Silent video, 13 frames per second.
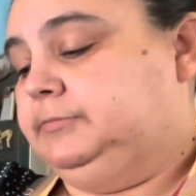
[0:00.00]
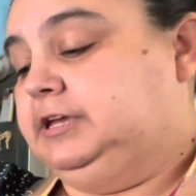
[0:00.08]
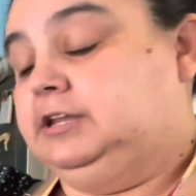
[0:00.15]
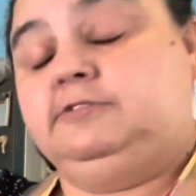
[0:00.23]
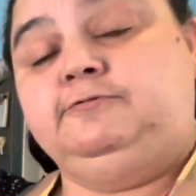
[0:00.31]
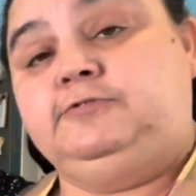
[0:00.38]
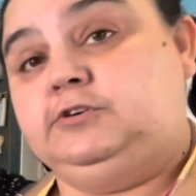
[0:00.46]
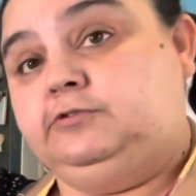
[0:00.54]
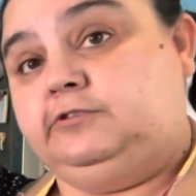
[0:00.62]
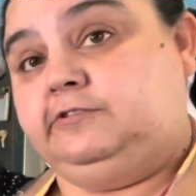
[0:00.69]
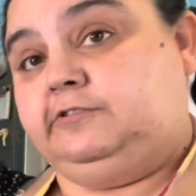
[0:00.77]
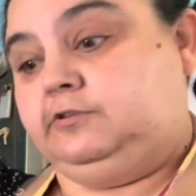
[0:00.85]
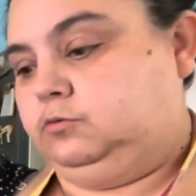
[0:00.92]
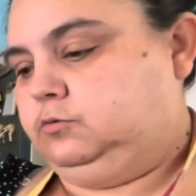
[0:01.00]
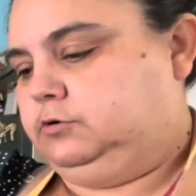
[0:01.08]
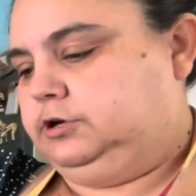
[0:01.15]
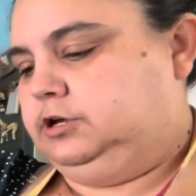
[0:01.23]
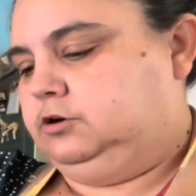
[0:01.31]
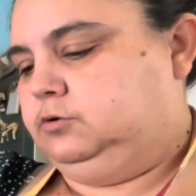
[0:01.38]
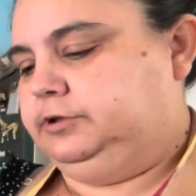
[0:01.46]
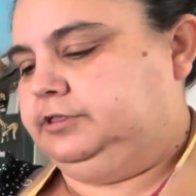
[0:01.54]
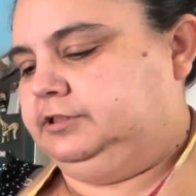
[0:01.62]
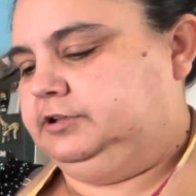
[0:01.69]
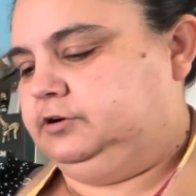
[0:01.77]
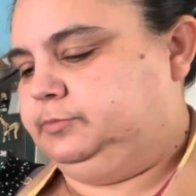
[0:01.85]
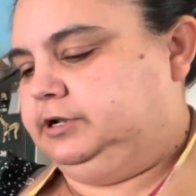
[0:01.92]
It infuses the oil with a
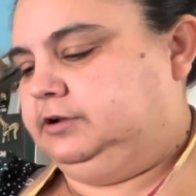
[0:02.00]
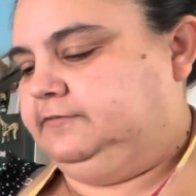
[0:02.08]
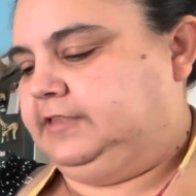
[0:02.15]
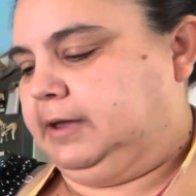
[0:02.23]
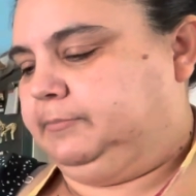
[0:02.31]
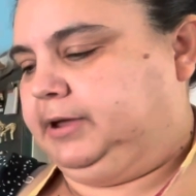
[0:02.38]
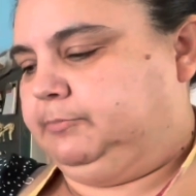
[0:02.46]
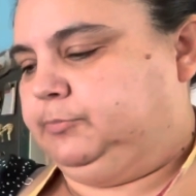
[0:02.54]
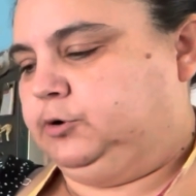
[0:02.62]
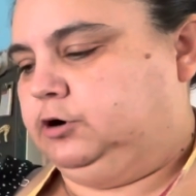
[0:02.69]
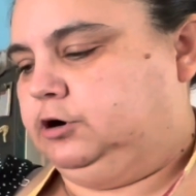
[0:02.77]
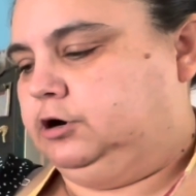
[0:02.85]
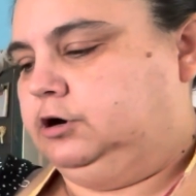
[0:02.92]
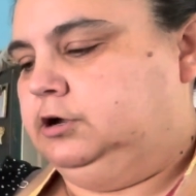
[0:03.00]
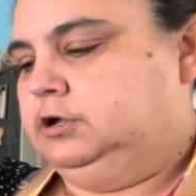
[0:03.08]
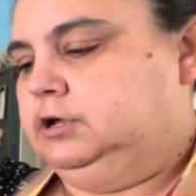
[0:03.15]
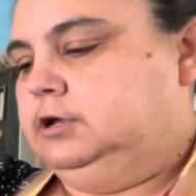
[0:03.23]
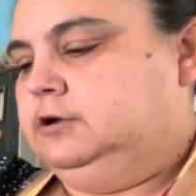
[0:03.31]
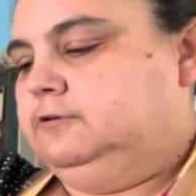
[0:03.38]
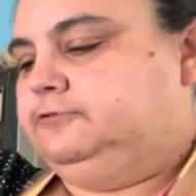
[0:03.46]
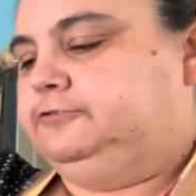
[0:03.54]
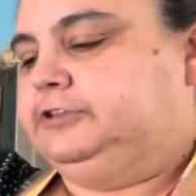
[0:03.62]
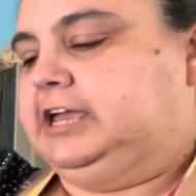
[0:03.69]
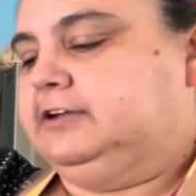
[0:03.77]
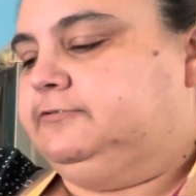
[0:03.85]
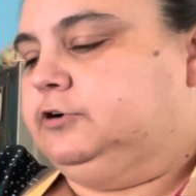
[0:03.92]
little bit of that pepper
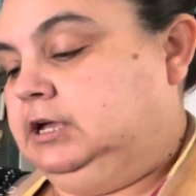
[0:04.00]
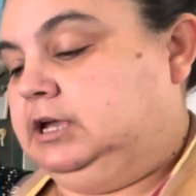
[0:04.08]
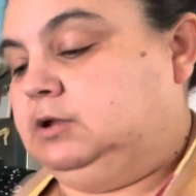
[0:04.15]
flavor.